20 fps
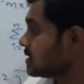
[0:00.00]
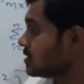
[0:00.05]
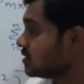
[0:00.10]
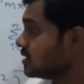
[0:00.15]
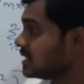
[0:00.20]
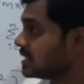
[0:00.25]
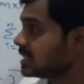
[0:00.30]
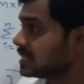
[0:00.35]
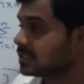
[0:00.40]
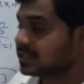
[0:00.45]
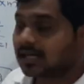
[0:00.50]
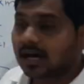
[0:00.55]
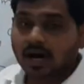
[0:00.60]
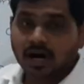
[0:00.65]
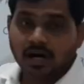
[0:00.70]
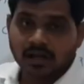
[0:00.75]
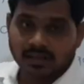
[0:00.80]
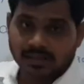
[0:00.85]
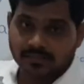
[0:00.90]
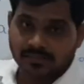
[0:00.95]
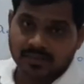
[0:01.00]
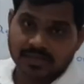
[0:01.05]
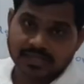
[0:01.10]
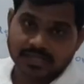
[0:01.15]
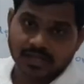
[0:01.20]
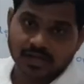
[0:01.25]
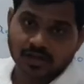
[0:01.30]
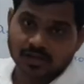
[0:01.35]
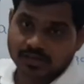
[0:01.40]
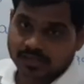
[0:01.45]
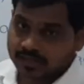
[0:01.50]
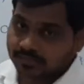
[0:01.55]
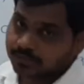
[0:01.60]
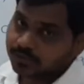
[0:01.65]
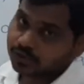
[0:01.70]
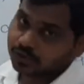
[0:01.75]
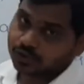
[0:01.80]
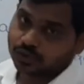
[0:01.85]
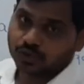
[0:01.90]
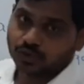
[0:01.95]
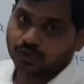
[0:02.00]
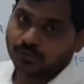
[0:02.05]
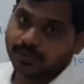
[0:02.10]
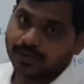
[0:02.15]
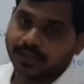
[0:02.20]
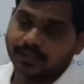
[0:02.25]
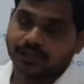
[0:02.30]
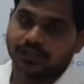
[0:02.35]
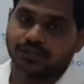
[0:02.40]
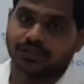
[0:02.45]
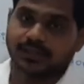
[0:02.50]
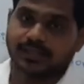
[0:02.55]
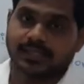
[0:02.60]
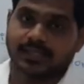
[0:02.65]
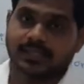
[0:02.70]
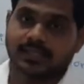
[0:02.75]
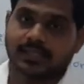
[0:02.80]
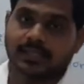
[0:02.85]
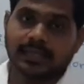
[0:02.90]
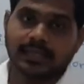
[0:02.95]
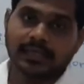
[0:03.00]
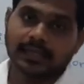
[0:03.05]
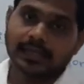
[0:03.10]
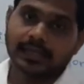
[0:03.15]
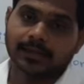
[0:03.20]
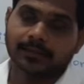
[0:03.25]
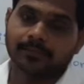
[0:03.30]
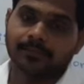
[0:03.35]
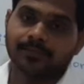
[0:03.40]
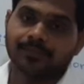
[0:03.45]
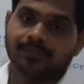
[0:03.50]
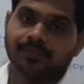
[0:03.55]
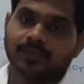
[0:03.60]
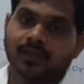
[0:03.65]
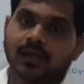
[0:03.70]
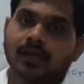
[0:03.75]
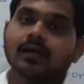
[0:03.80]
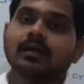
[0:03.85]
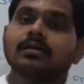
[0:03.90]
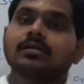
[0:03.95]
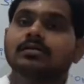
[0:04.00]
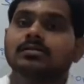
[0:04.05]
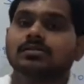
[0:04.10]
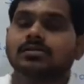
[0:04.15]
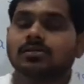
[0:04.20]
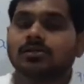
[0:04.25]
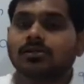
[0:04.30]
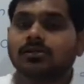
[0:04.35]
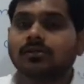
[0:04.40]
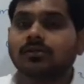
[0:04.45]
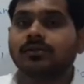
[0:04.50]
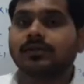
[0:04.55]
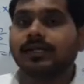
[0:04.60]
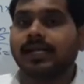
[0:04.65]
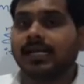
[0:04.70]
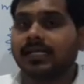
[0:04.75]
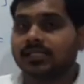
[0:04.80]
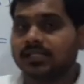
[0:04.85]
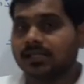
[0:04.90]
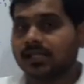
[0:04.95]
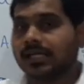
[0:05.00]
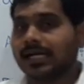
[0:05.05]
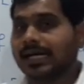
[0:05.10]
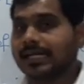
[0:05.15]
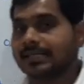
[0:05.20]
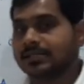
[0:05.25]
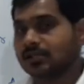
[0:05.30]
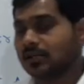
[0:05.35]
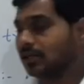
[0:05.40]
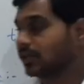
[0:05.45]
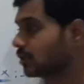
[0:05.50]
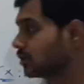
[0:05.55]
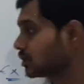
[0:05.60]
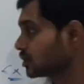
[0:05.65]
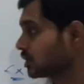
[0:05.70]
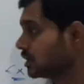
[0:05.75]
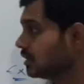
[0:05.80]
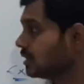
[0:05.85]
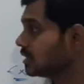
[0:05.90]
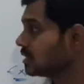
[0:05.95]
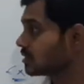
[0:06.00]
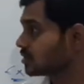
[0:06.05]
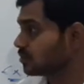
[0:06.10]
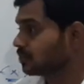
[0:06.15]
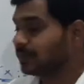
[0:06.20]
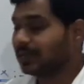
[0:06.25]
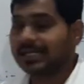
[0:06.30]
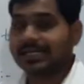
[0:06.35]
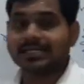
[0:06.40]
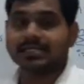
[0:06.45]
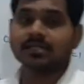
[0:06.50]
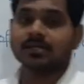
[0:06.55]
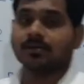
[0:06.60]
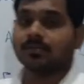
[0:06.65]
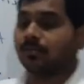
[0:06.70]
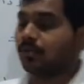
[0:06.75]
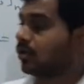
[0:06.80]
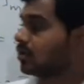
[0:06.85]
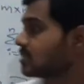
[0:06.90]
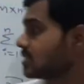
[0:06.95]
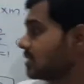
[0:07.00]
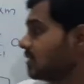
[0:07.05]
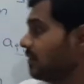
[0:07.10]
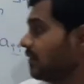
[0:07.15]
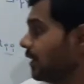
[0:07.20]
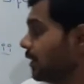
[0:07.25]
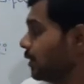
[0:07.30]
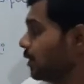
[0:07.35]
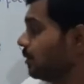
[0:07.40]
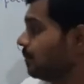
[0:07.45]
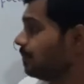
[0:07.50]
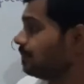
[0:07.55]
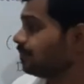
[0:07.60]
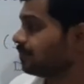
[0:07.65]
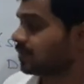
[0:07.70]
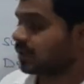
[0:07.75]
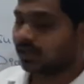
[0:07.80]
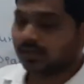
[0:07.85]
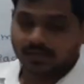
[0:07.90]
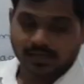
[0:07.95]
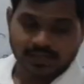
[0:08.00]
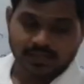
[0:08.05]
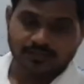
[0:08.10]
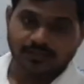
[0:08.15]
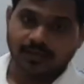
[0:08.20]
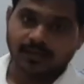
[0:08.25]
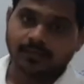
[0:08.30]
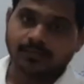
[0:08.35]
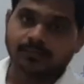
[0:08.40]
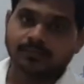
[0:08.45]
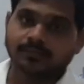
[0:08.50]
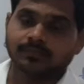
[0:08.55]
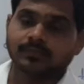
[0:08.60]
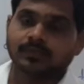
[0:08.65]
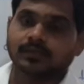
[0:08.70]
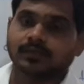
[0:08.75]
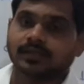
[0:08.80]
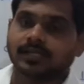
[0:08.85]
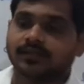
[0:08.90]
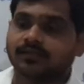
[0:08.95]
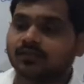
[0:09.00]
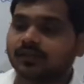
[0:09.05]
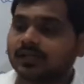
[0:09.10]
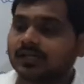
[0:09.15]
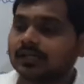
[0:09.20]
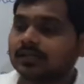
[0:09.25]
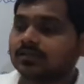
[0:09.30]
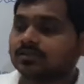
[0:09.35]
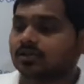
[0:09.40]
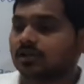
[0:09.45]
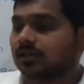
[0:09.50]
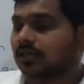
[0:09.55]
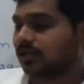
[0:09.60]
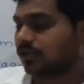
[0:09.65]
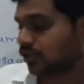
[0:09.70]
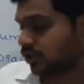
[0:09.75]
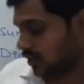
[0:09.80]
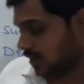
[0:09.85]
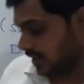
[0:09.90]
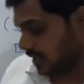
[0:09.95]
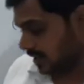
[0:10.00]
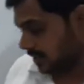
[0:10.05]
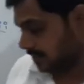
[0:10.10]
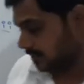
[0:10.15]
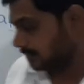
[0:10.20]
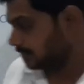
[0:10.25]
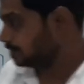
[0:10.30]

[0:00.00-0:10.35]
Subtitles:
So this is all the basic concept you should know, my dear students. Clear? So next I'll solve the question. So please pause the video, this one, then we'll solve the questions.